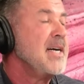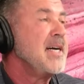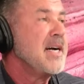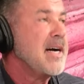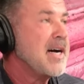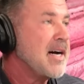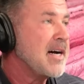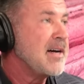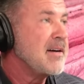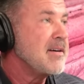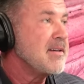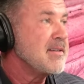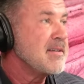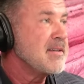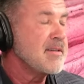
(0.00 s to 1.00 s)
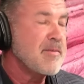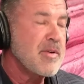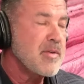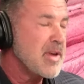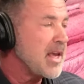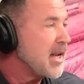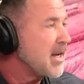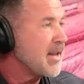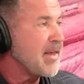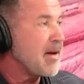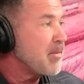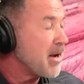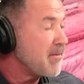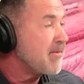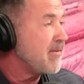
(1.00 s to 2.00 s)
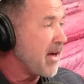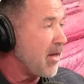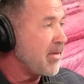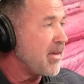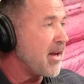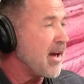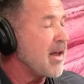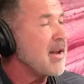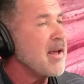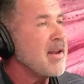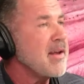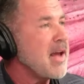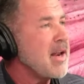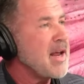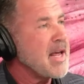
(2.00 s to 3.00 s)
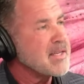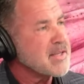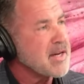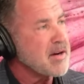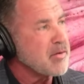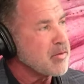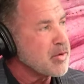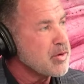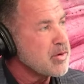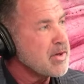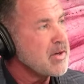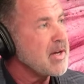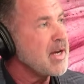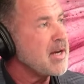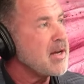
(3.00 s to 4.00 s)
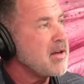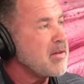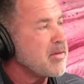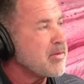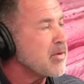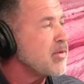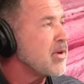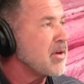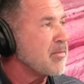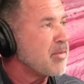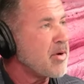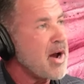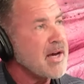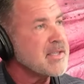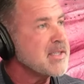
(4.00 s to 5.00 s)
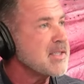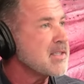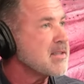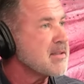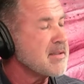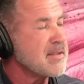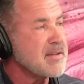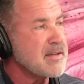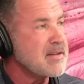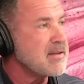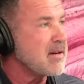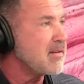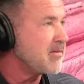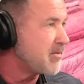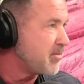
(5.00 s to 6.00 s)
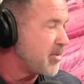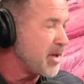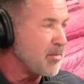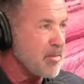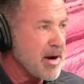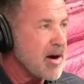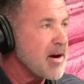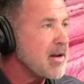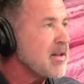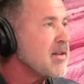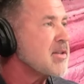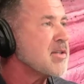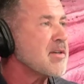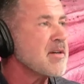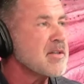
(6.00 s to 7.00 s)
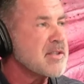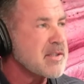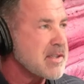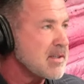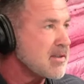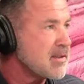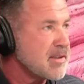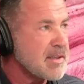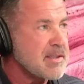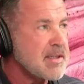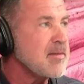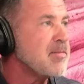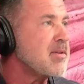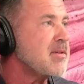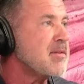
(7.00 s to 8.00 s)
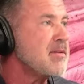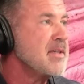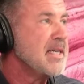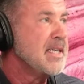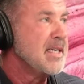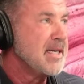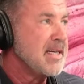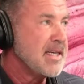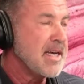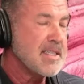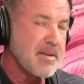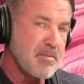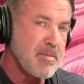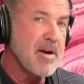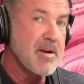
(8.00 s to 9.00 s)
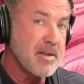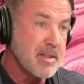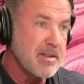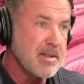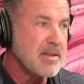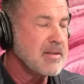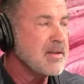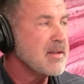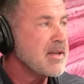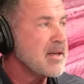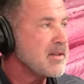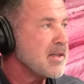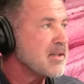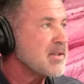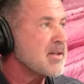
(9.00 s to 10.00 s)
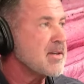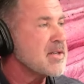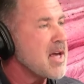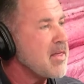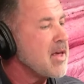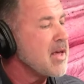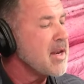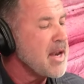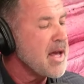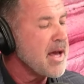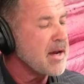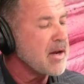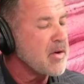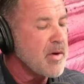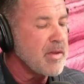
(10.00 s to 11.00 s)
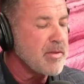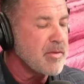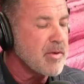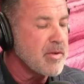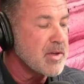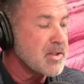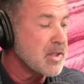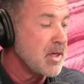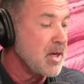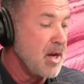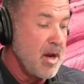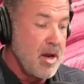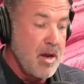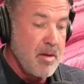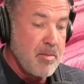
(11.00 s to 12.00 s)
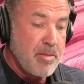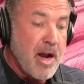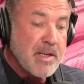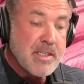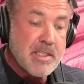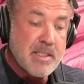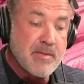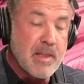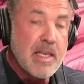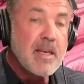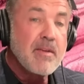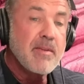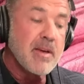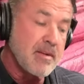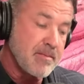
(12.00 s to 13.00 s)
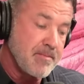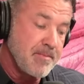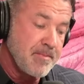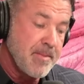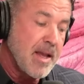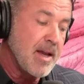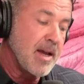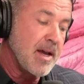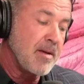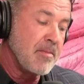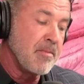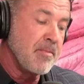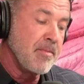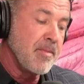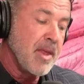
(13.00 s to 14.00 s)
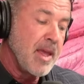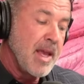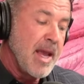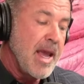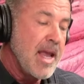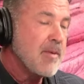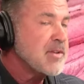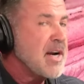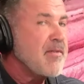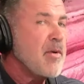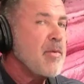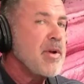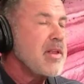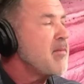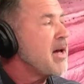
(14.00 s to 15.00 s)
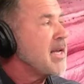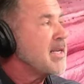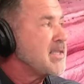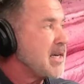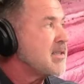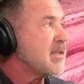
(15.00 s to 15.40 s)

I won't get into that, but I felt that. And as I grew through the process of being married in the church, sealed in the temple, that's a marriage in the LDS church, and then going through this process of leaving, and it was never really my intent to